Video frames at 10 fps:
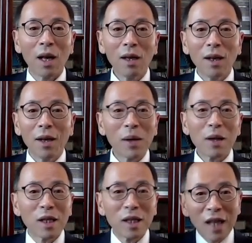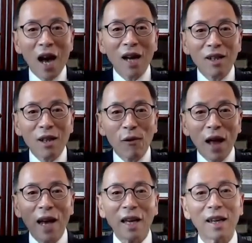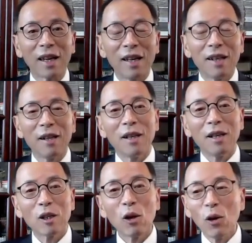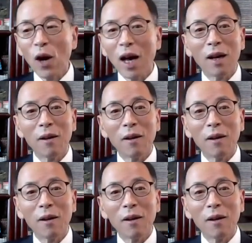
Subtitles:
But the stocks are flying. So